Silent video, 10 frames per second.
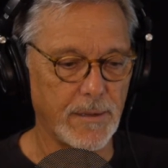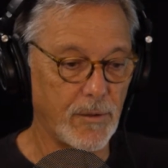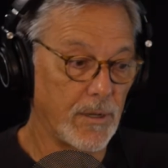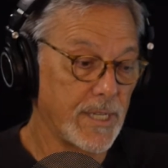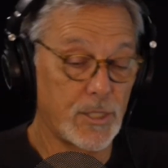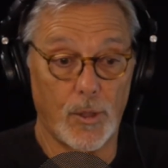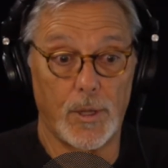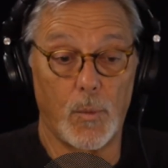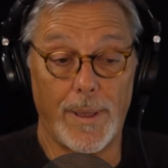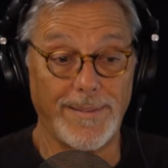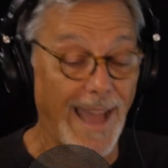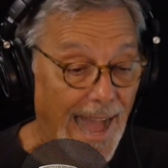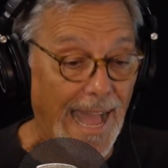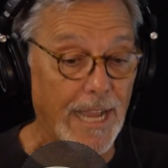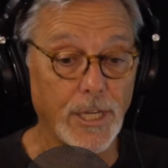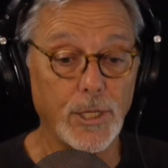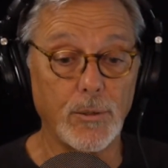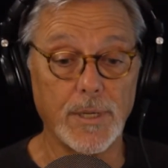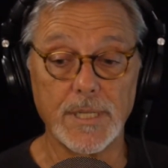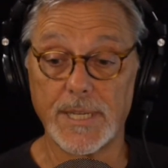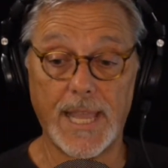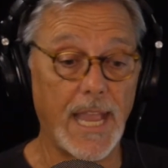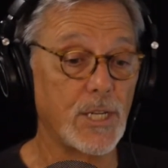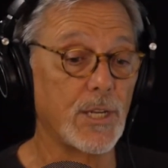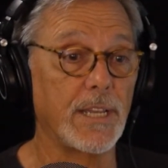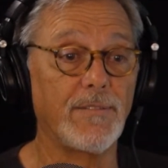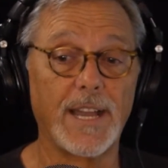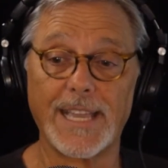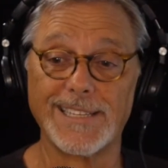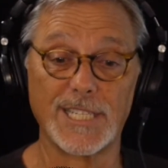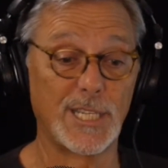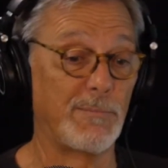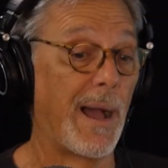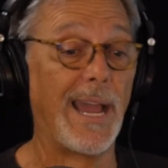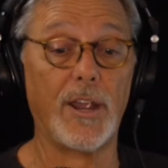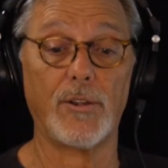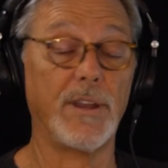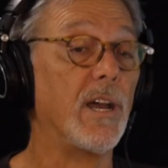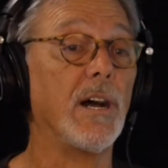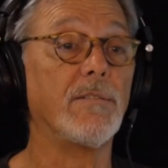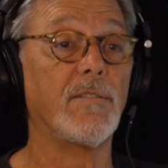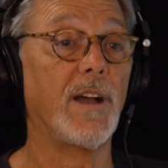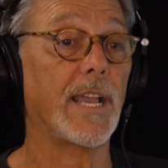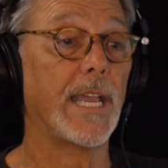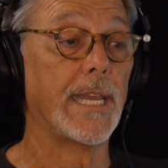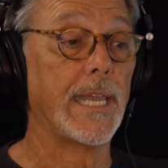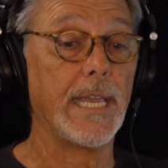or at least the only way that I can do it, is occasionally if I get inspired enough, if I get